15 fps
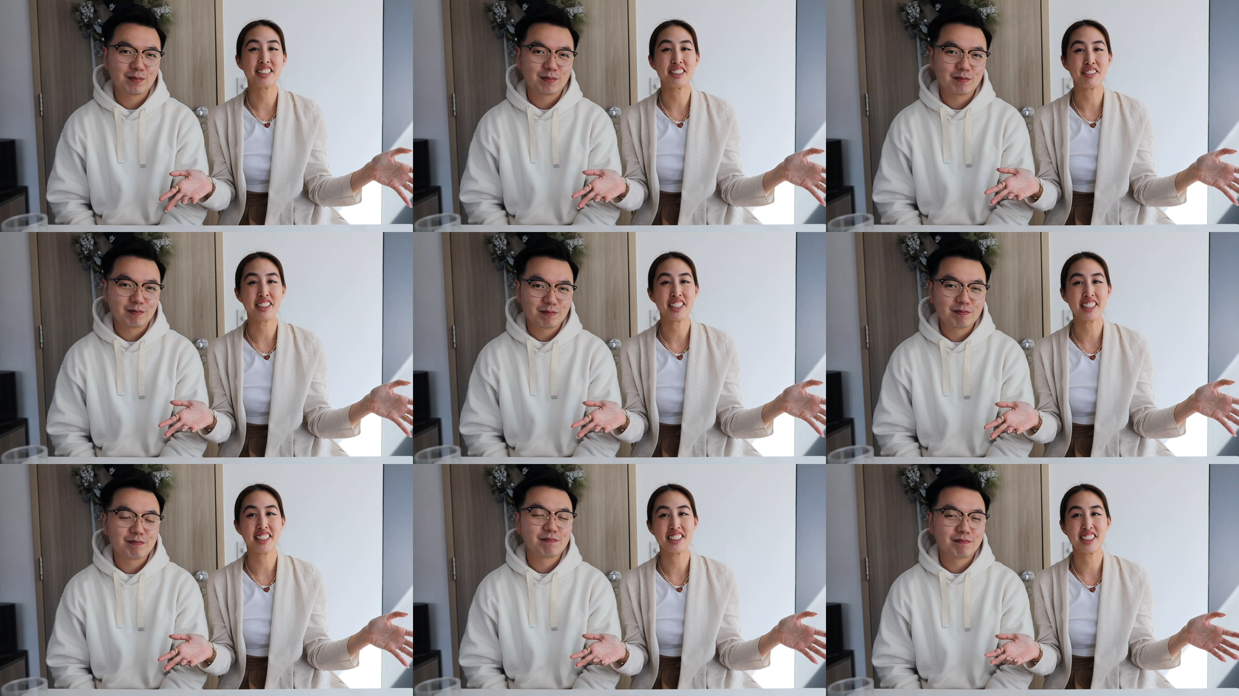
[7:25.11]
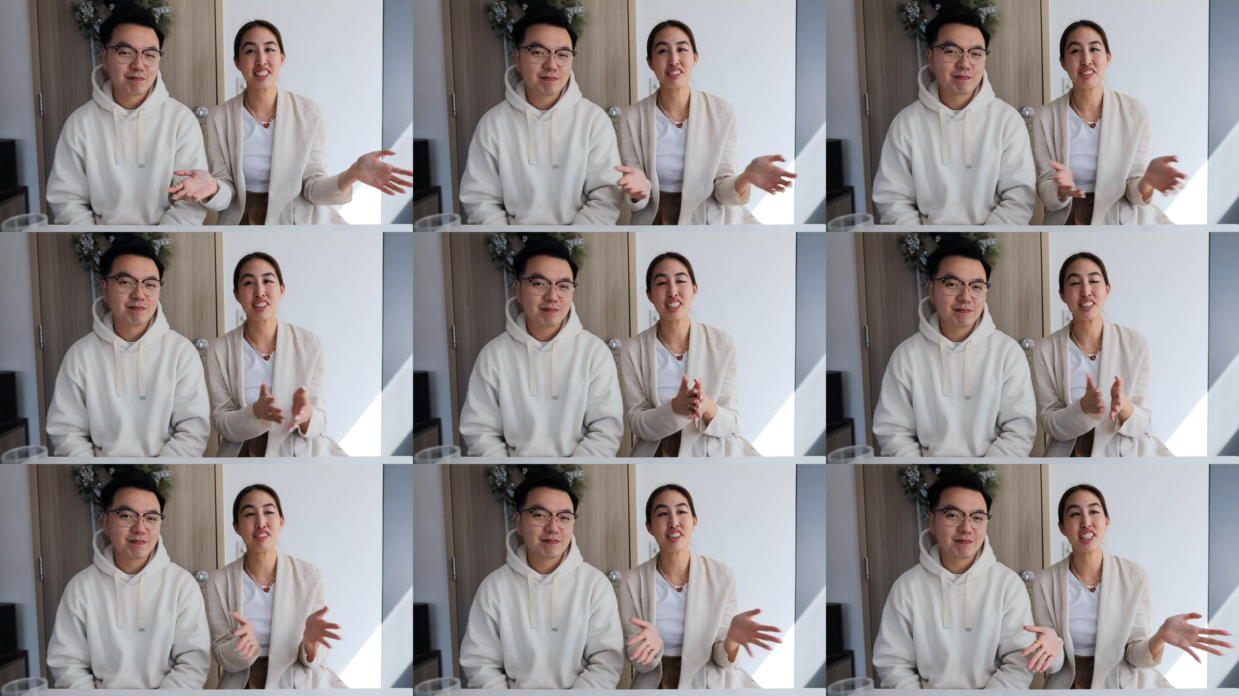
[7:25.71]
Speaker 1: so we can shoot
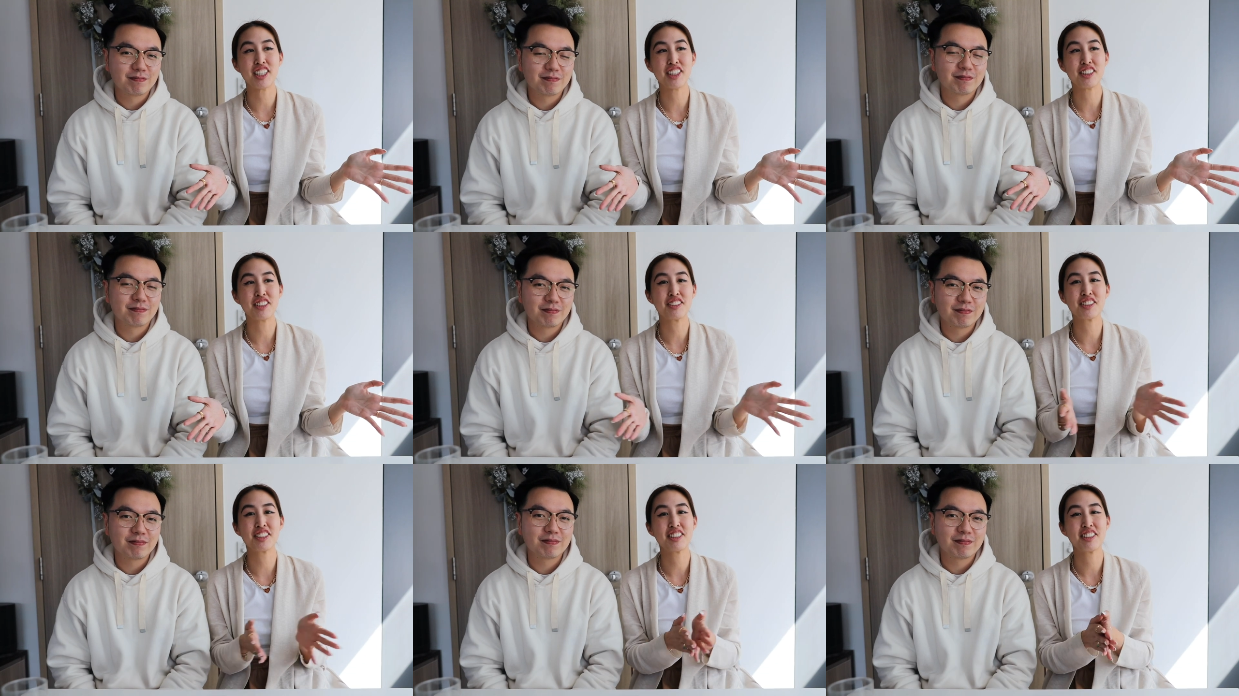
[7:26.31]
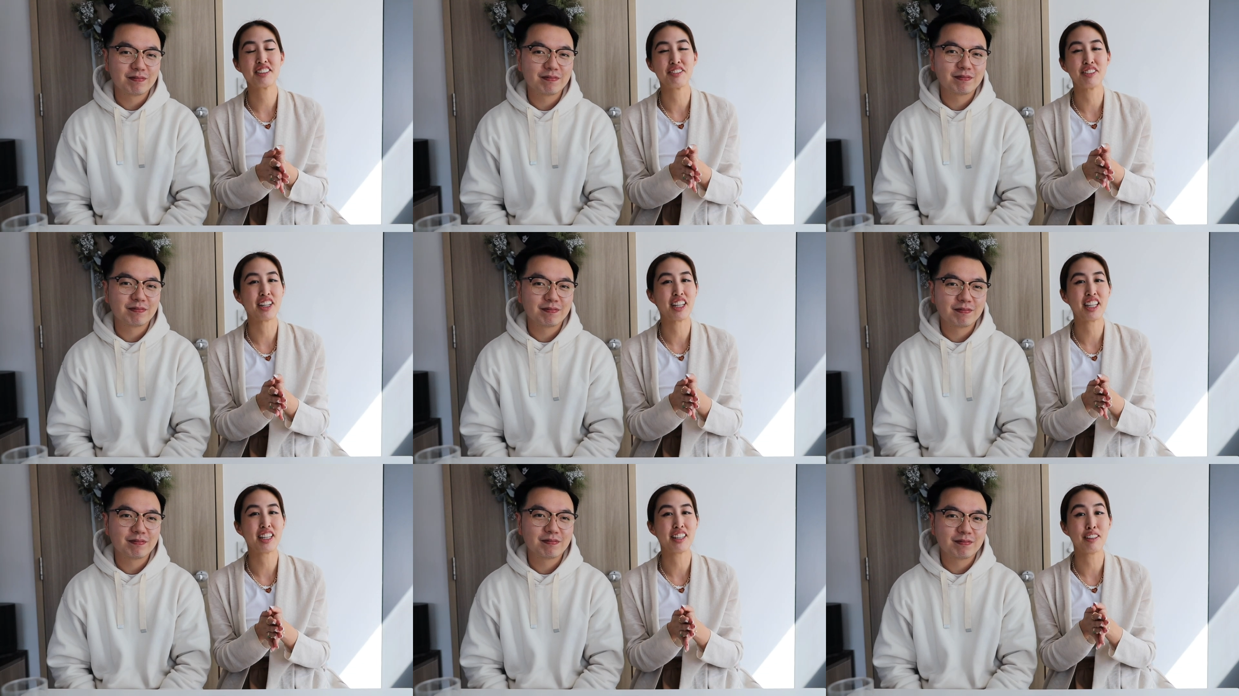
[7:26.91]
nice videos
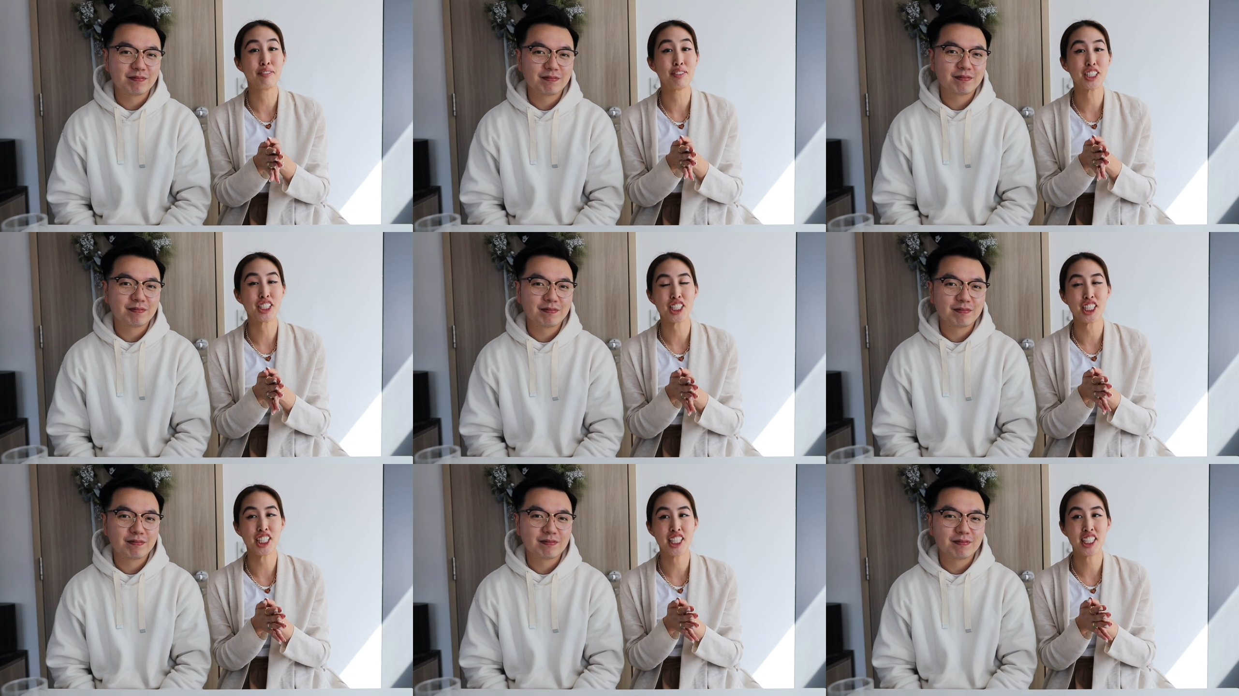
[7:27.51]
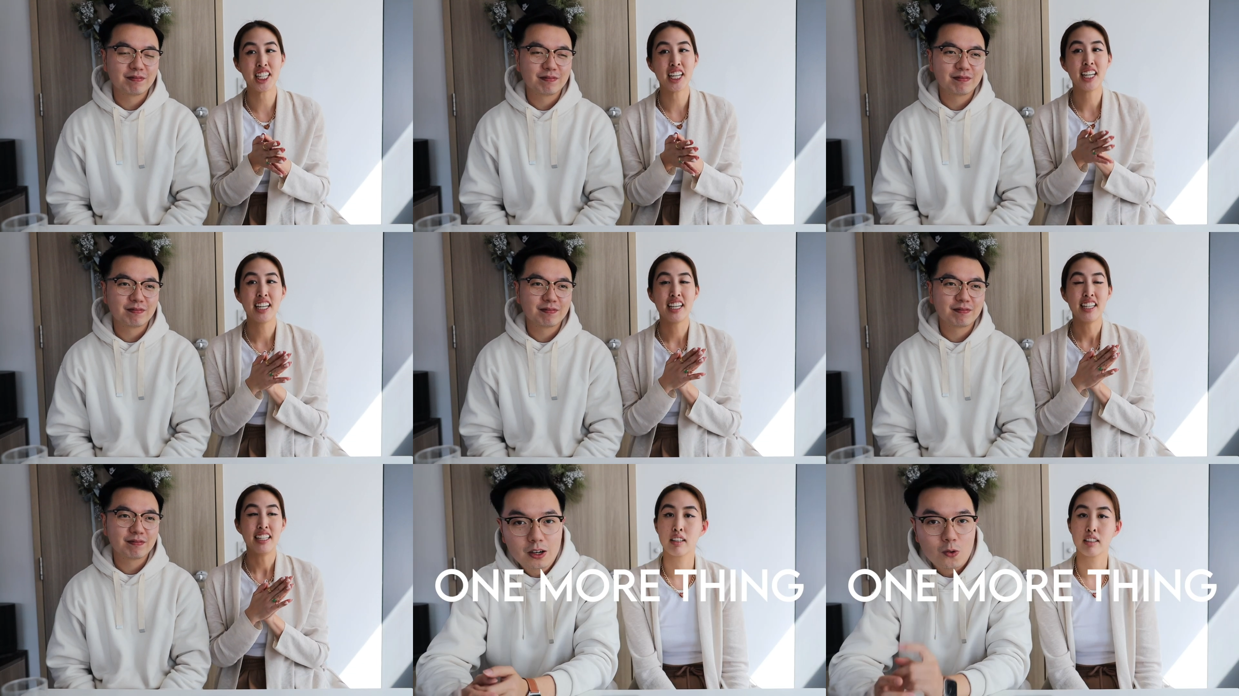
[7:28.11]
with the machine.
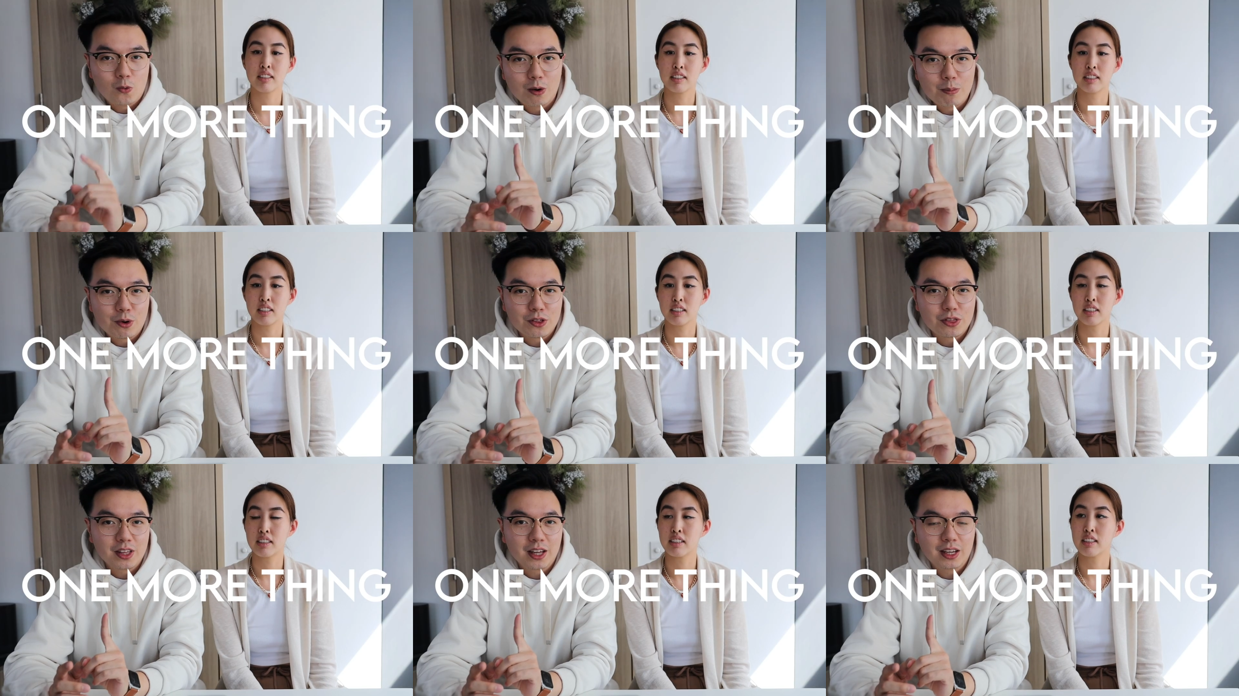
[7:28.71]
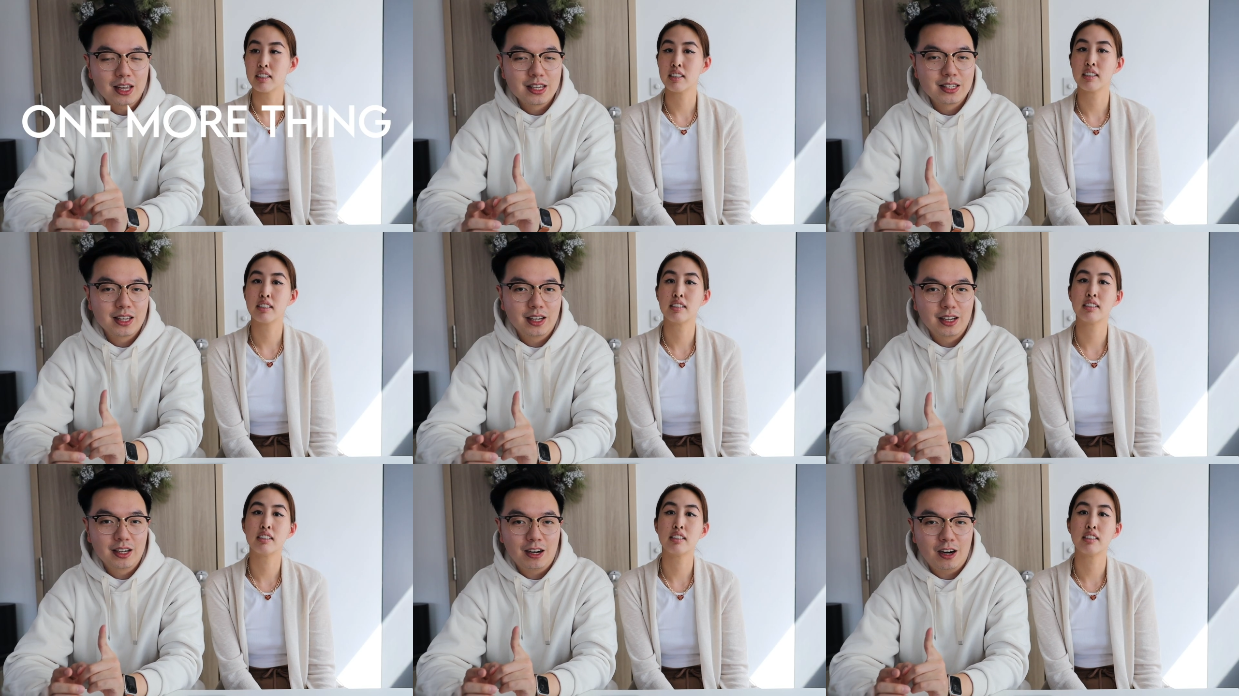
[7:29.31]
Speaker 2: One more thing is
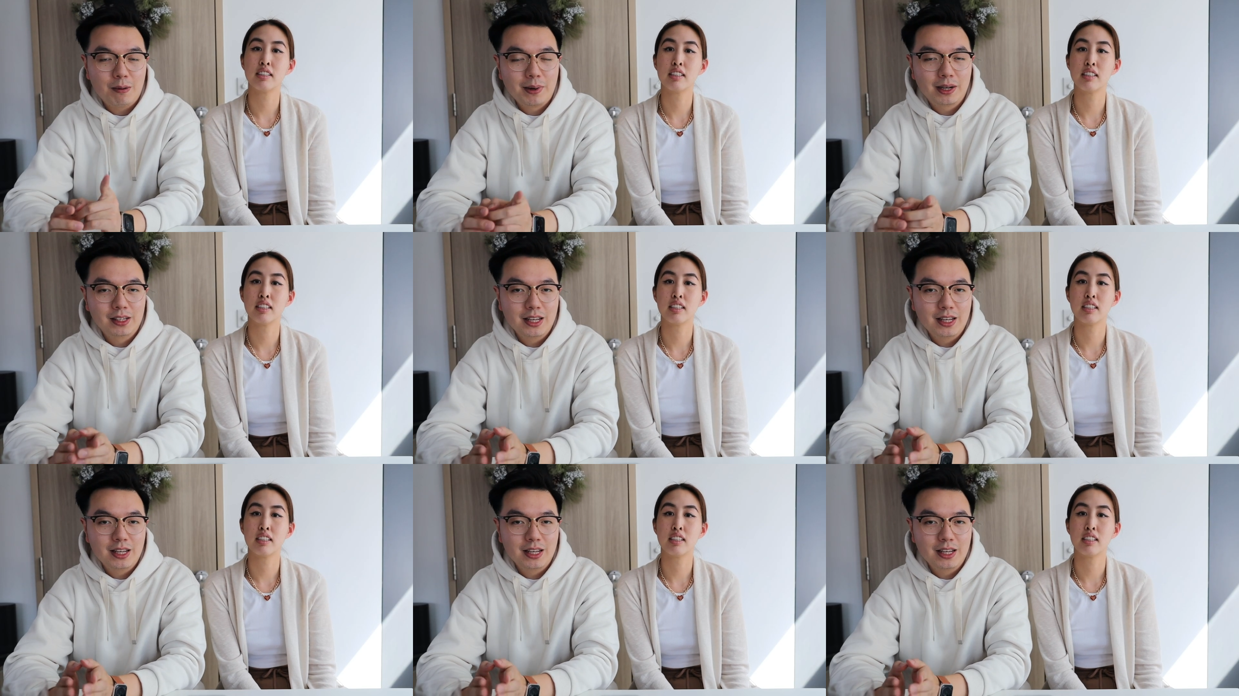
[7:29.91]
uh, on my